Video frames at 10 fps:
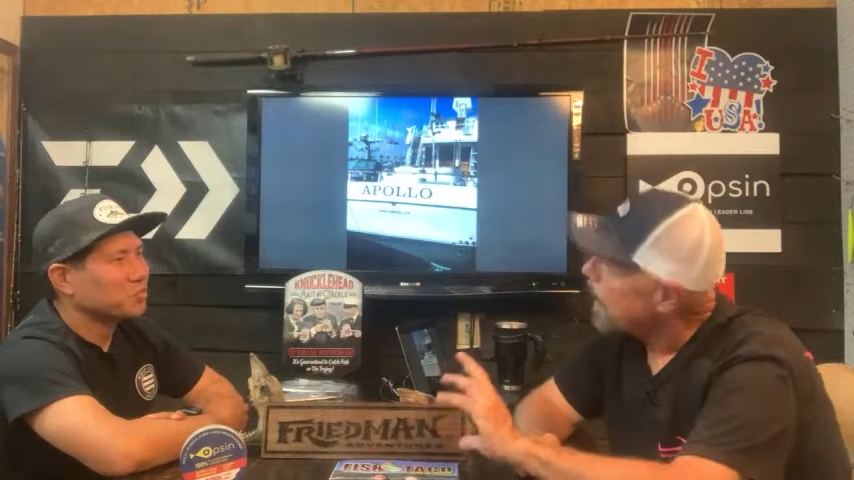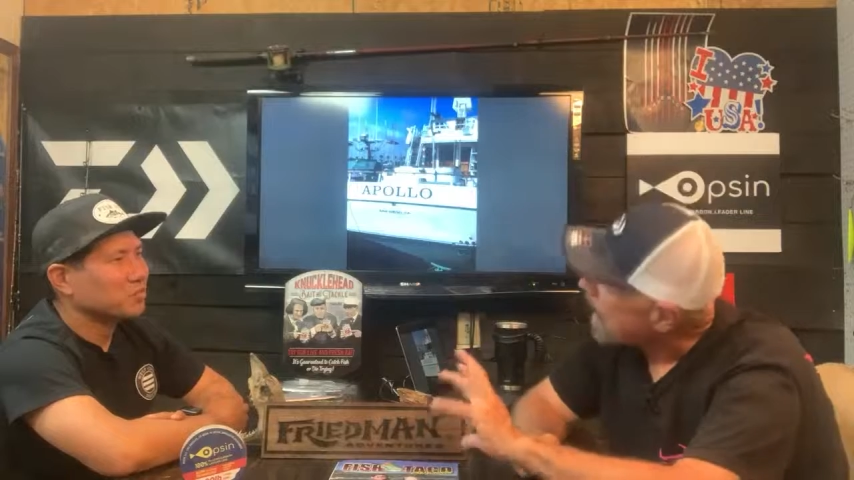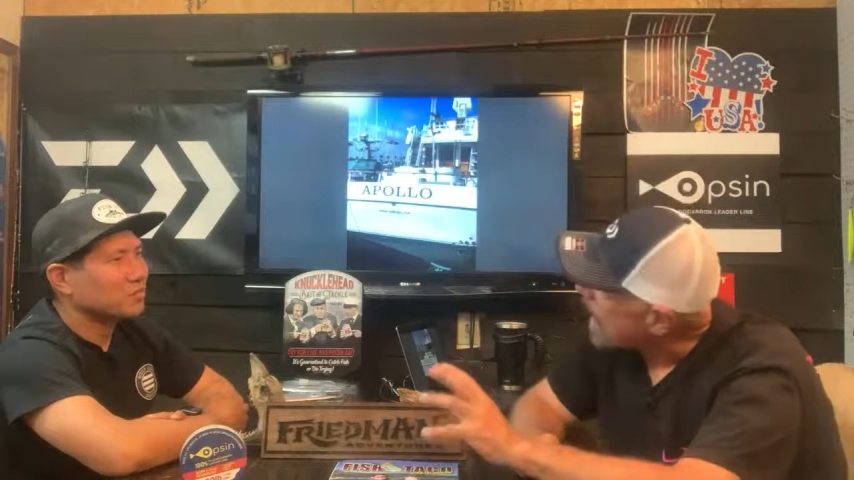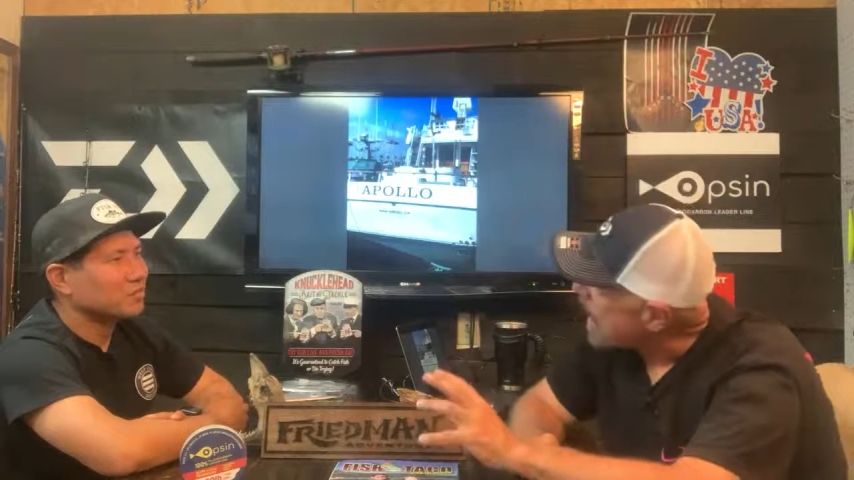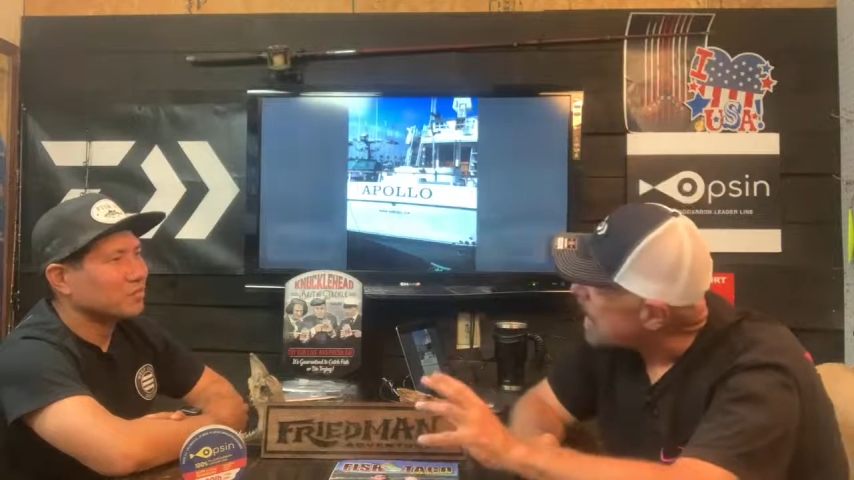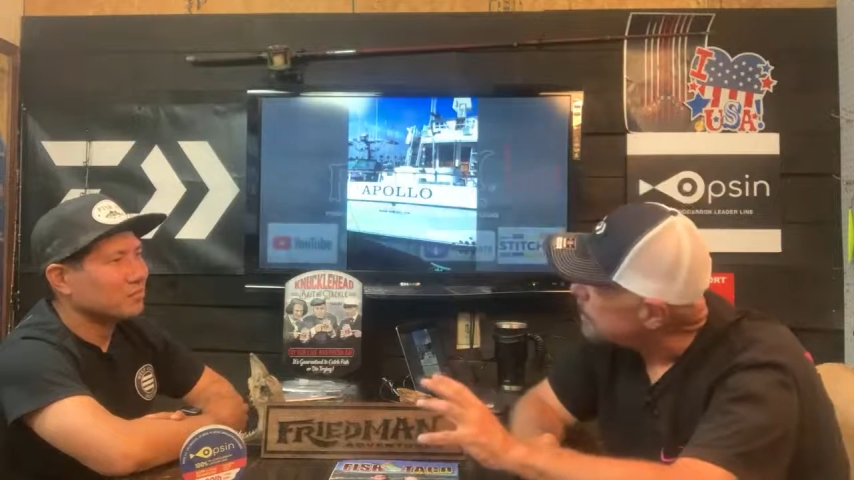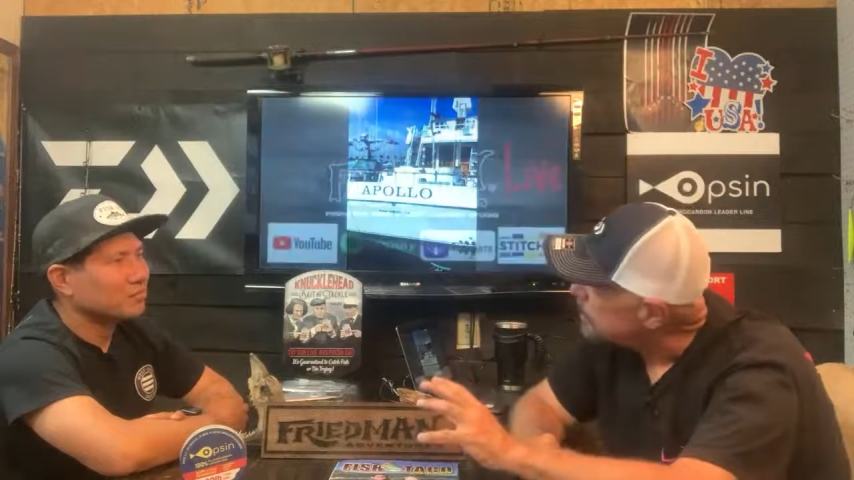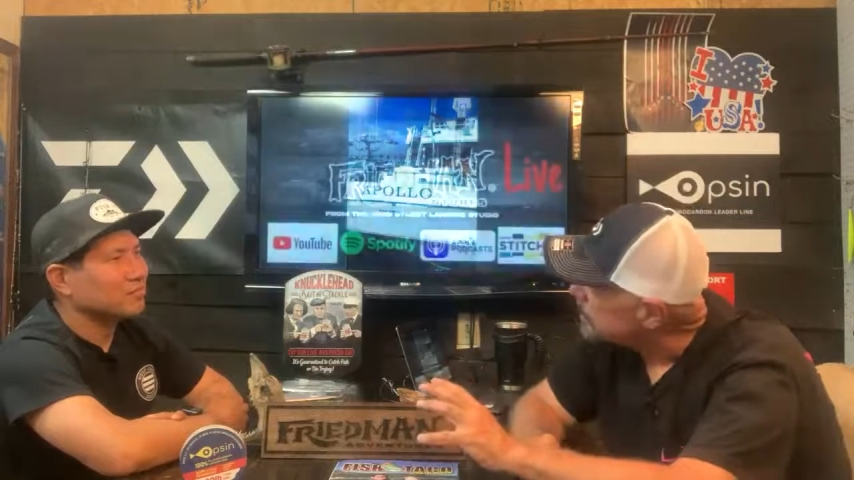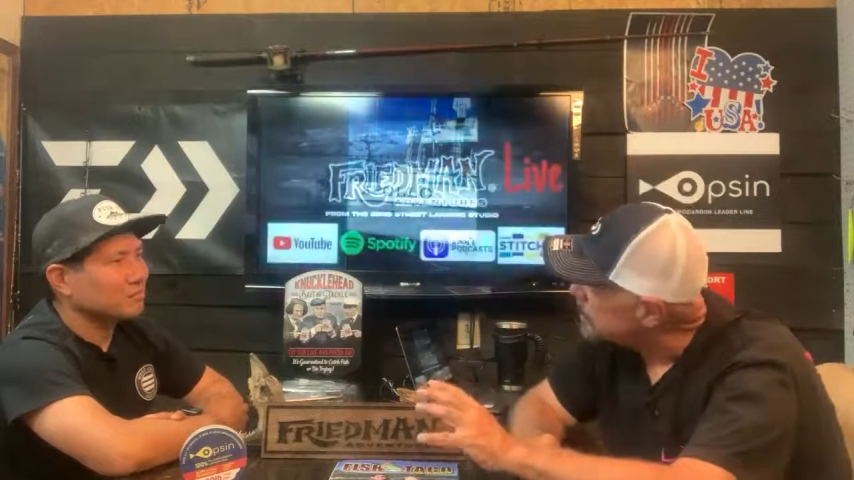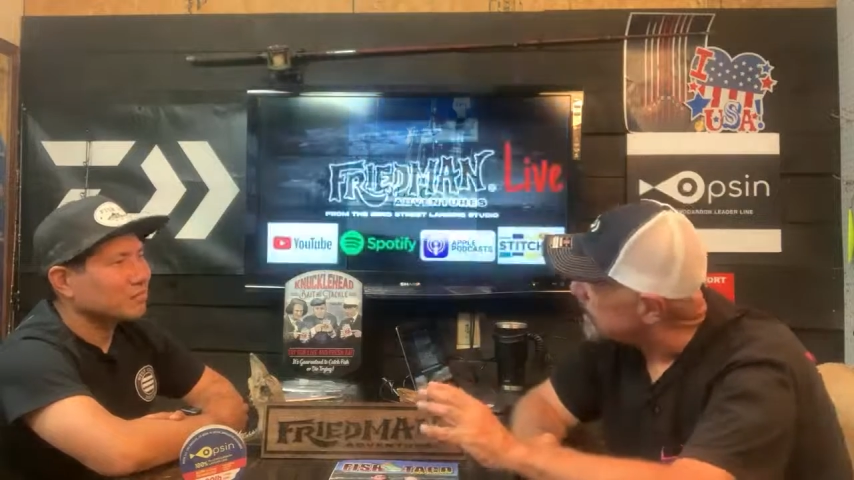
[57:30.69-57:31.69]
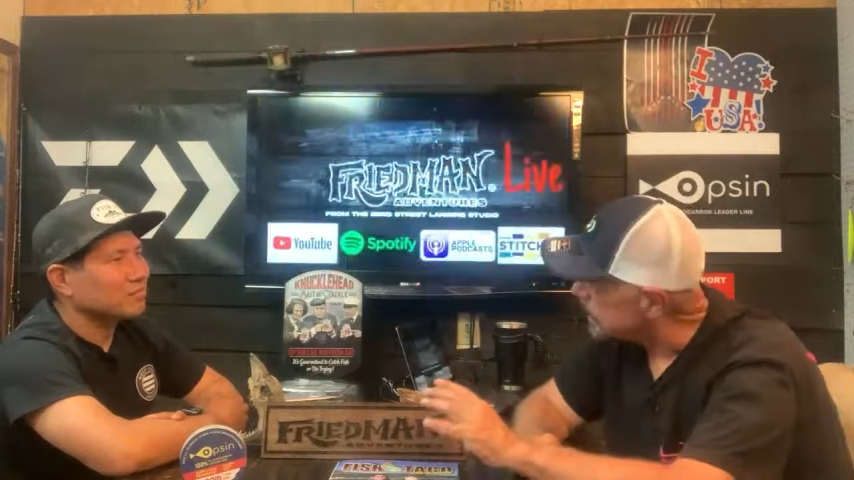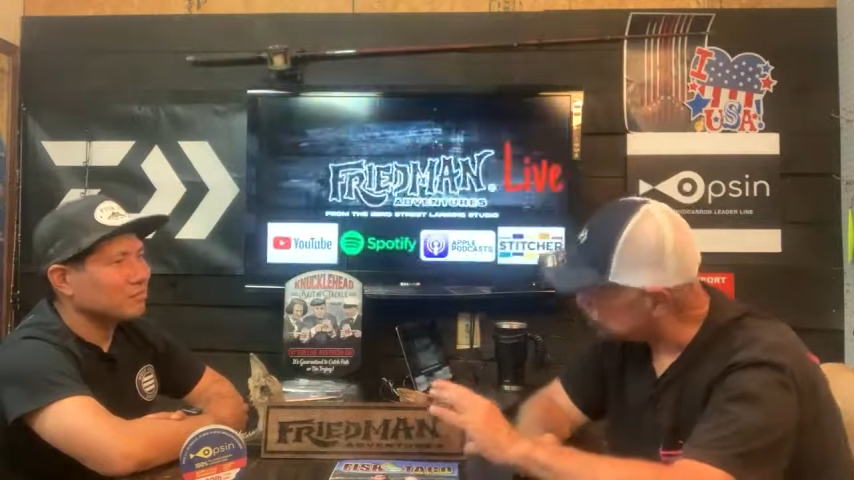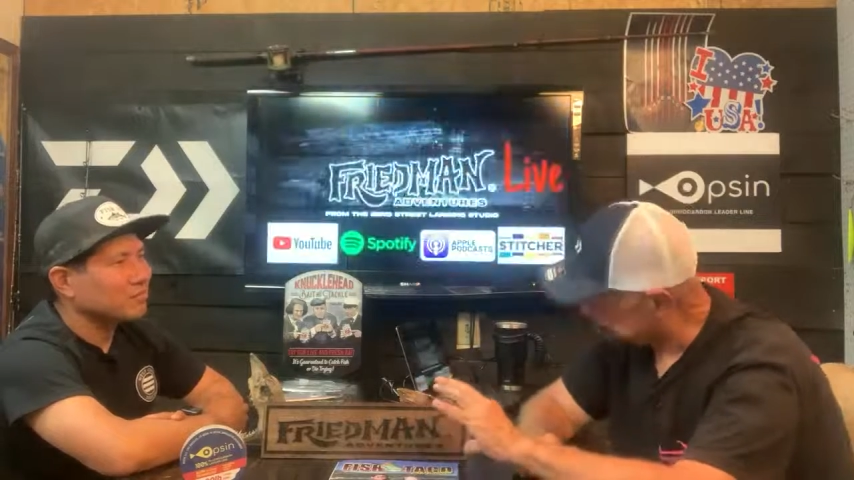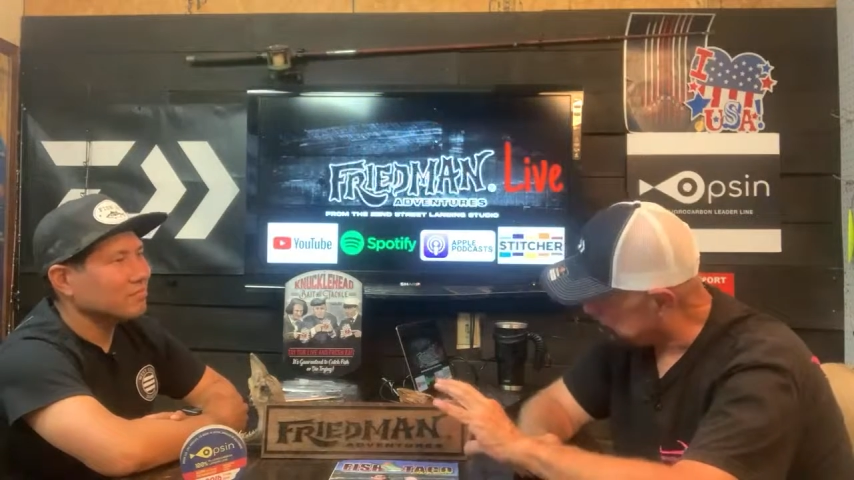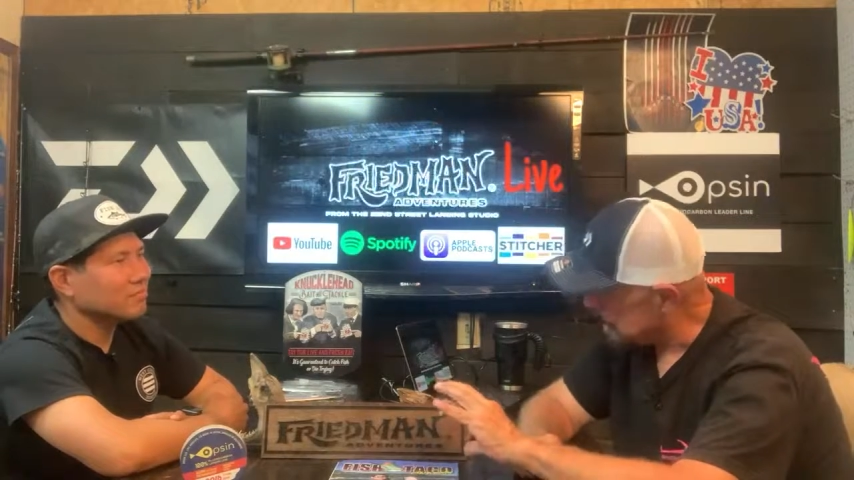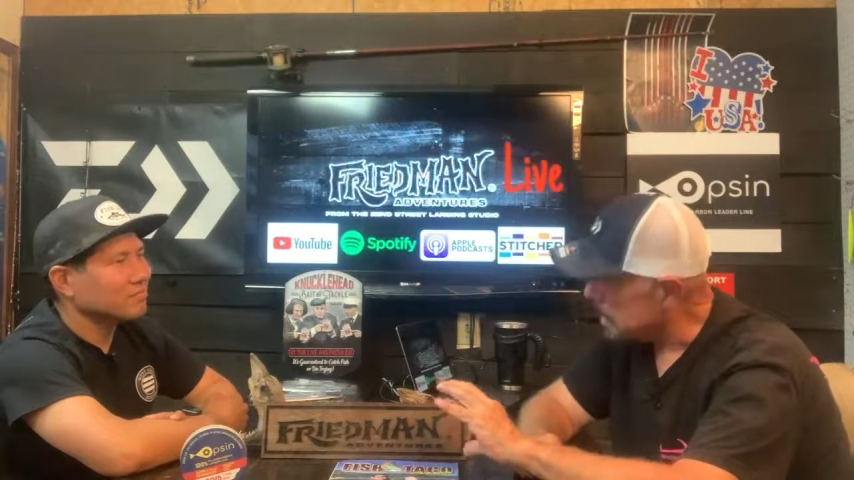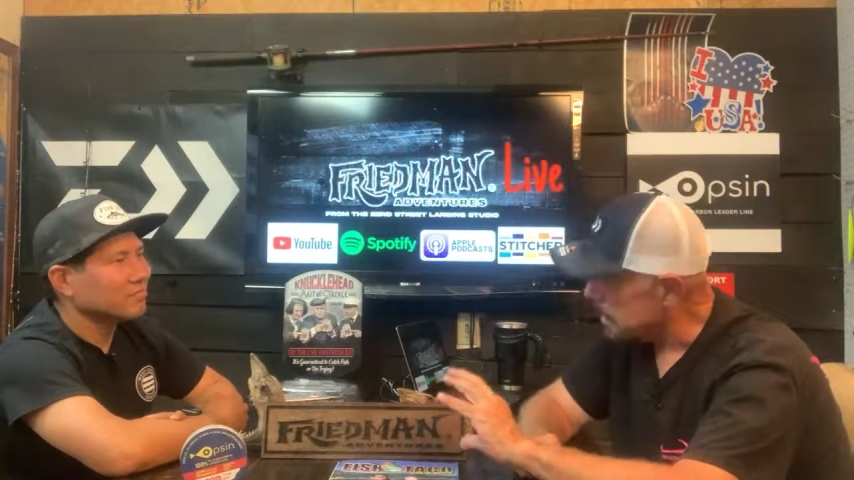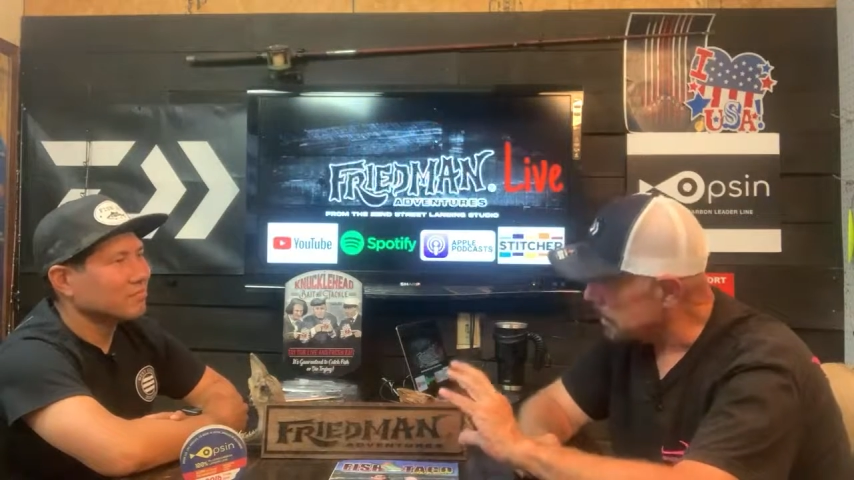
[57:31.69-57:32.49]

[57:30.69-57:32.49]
to be a